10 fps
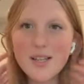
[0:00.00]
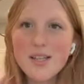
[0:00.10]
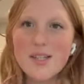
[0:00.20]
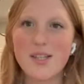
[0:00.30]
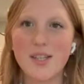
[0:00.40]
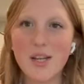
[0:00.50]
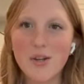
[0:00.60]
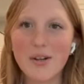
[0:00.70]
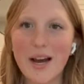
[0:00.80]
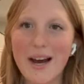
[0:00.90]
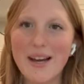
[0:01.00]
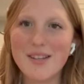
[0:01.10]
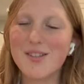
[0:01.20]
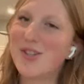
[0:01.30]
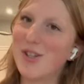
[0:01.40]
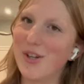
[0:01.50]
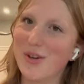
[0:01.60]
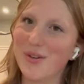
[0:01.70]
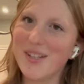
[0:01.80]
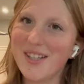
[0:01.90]
see you guys
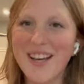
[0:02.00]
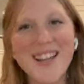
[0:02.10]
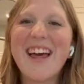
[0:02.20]
soon.